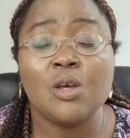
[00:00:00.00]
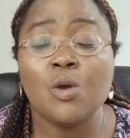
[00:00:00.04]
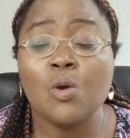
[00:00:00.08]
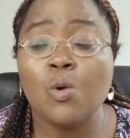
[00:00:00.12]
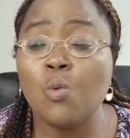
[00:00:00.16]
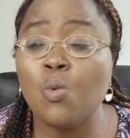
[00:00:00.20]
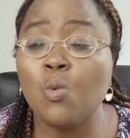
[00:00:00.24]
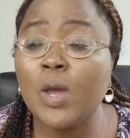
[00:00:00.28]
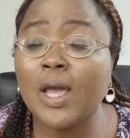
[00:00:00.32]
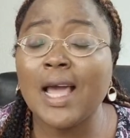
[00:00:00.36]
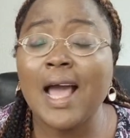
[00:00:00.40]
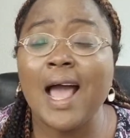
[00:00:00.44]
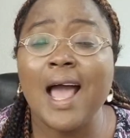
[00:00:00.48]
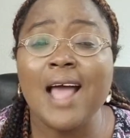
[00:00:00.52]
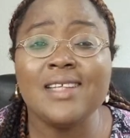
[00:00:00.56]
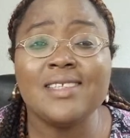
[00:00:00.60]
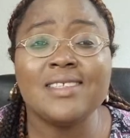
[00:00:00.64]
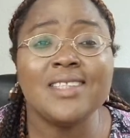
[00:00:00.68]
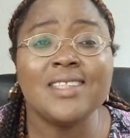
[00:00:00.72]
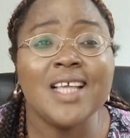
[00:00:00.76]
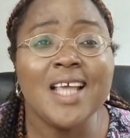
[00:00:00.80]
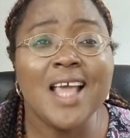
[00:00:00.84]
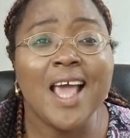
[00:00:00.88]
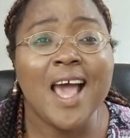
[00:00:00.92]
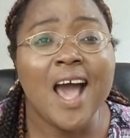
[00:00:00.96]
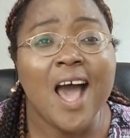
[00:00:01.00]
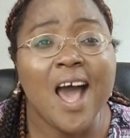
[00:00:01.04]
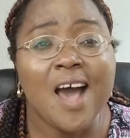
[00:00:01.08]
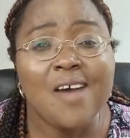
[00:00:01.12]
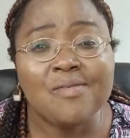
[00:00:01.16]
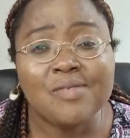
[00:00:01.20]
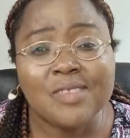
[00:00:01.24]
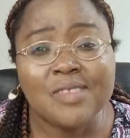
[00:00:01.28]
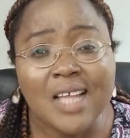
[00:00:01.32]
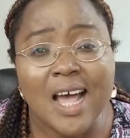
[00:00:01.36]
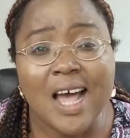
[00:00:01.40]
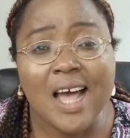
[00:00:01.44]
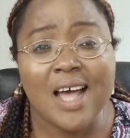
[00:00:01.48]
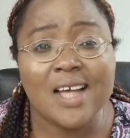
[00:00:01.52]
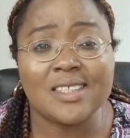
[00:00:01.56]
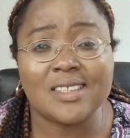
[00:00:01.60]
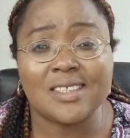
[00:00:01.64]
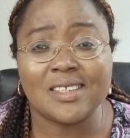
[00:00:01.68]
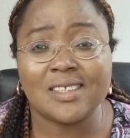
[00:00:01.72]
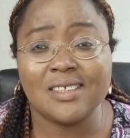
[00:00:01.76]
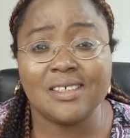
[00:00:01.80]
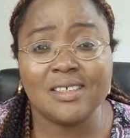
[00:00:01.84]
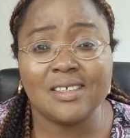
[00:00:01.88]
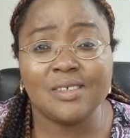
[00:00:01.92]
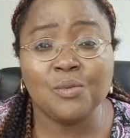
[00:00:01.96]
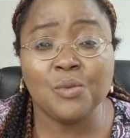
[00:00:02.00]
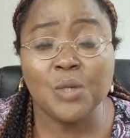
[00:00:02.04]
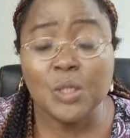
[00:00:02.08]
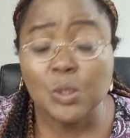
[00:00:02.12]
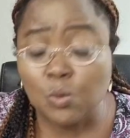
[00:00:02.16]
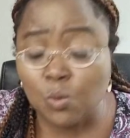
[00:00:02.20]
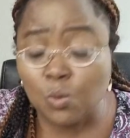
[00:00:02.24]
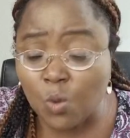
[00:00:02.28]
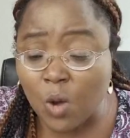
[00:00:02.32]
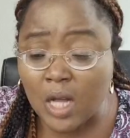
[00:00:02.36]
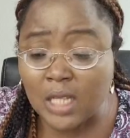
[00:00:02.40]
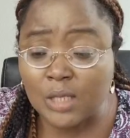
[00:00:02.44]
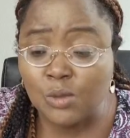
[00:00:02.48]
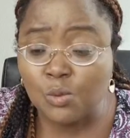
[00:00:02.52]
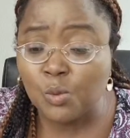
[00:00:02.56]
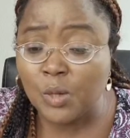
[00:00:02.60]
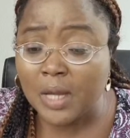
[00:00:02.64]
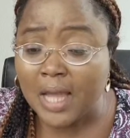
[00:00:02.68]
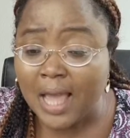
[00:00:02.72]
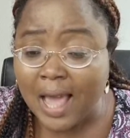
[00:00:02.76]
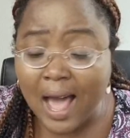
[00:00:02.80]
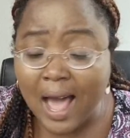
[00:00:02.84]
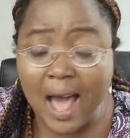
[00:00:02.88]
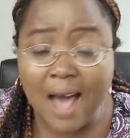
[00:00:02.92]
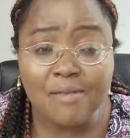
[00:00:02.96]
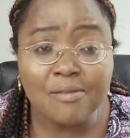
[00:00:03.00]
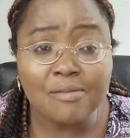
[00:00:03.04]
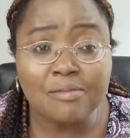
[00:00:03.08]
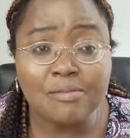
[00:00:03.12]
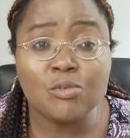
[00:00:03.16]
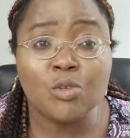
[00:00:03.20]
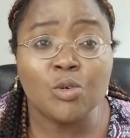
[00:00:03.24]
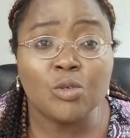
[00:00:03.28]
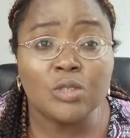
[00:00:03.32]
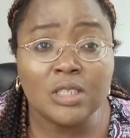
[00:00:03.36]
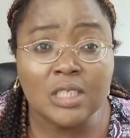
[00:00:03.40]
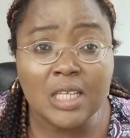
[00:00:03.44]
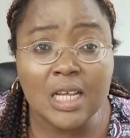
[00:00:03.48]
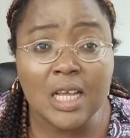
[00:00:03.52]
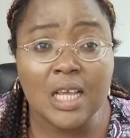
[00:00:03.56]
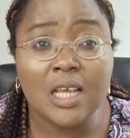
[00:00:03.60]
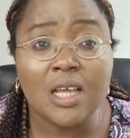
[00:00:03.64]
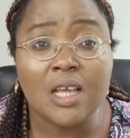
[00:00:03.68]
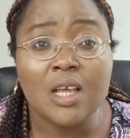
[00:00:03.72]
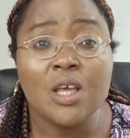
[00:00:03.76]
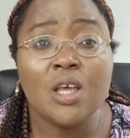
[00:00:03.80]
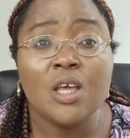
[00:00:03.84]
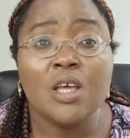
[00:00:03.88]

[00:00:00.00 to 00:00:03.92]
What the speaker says: We can still have that with what we have today.